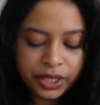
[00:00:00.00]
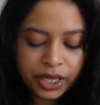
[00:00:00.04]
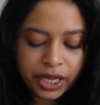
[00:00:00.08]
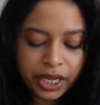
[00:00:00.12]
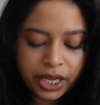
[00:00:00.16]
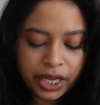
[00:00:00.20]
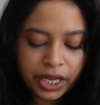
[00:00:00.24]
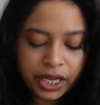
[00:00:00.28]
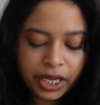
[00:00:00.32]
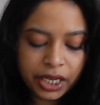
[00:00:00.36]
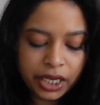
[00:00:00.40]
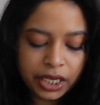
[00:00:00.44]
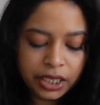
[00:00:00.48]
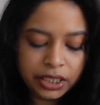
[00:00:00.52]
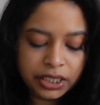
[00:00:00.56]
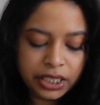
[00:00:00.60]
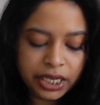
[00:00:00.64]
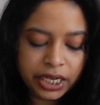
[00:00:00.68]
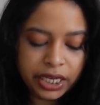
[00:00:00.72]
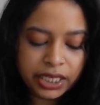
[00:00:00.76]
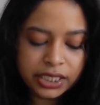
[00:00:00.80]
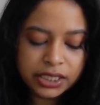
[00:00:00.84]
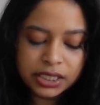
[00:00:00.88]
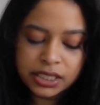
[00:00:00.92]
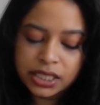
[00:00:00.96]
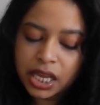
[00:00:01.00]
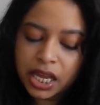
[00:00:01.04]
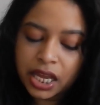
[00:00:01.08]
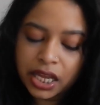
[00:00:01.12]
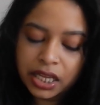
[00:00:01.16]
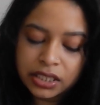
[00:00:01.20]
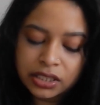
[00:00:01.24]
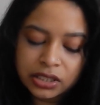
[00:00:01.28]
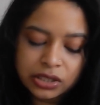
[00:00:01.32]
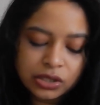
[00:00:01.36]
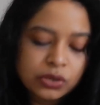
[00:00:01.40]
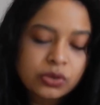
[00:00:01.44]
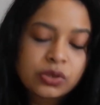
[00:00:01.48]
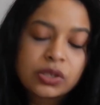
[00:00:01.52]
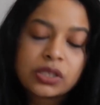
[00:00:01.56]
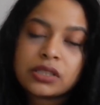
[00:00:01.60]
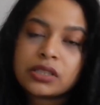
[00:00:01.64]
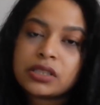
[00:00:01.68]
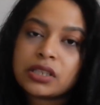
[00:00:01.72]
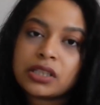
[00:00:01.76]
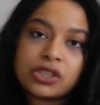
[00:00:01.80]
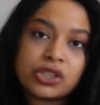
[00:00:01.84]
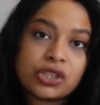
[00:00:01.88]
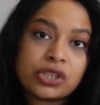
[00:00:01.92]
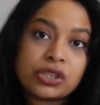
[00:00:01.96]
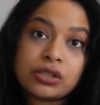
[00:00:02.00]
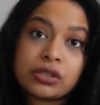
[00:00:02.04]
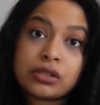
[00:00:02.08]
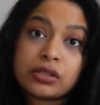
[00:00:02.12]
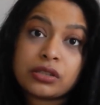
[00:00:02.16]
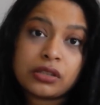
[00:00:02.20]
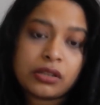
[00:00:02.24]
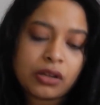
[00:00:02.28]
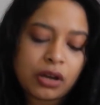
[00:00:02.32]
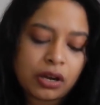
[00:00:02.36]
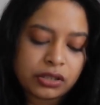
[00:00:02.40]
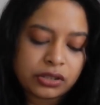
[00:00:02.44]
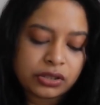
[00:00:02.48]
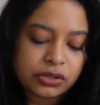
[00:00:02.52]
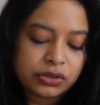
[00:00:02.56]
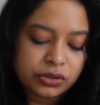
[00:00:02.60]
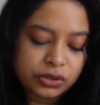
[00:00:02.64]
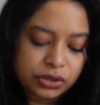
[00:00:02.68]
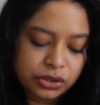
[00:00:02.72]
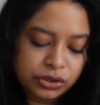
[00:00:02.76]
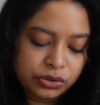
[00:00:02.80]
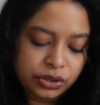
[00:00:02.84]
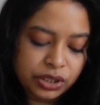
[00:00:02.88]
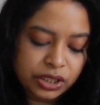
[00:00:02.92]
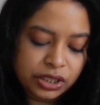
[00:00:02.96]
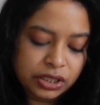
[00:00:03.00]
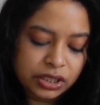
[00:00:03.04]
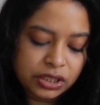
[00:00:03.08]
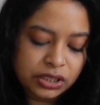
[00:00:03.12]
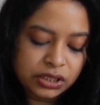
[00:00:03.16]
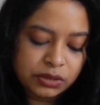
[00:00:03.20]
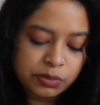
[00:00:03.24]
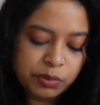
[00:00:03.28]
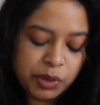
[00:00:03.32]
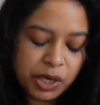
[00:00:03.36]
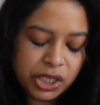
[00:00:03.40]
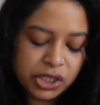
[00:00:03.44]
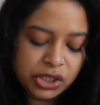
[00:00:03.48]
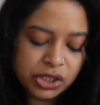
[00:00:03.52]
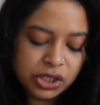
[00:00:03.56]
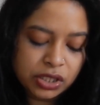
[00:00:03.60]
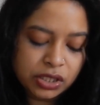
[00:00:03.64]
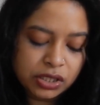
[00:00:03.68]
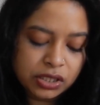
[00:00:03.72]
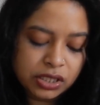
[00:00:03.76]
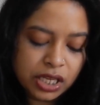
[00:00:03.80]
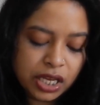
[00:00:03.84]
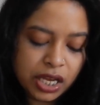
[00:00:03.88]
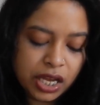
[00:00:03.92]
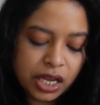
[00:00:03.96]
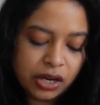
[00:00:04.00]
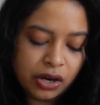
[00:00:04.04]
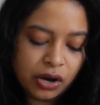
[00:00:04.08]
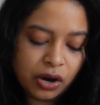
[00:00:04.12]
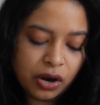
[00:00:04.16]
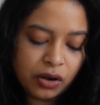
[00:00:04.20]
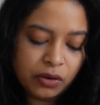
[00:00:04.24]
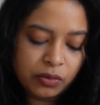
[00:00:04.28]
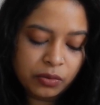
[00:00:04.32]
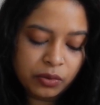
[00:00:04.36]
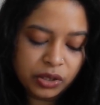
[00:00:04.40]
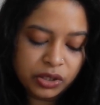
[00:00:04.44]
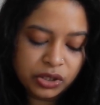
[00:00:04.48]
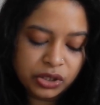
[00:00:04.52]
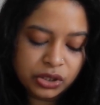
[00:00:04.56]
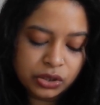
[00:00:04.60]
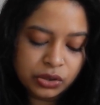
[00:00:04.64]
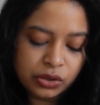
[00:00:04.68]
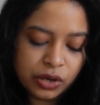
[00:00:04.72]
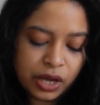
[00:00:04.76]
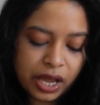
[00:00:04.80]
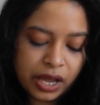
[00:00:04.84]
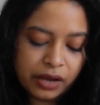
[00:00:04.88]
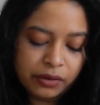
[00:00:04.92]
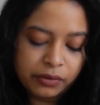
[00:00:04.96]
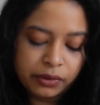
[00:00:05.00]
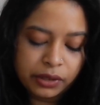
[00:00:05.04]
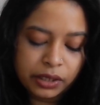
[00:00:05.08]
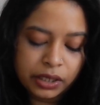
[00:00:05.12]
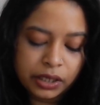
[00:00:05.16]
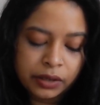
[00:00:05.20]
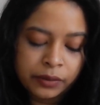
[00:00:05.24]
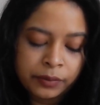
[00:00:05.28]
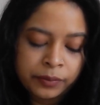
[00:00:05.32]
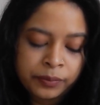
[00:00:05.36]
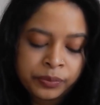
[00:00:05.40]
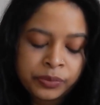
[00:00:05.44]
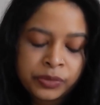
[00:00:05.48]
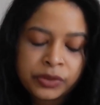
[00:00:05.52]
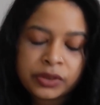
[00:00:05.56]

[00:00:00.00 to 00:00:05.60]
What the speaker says: And like I said, students are just not to treat these patients at all whatsoever.